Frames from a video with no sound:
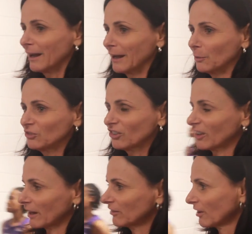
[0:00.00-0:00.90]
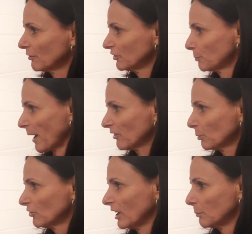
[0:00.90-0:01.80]
We're just an unselfish
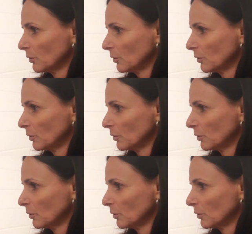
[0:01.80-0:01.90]
basketball team,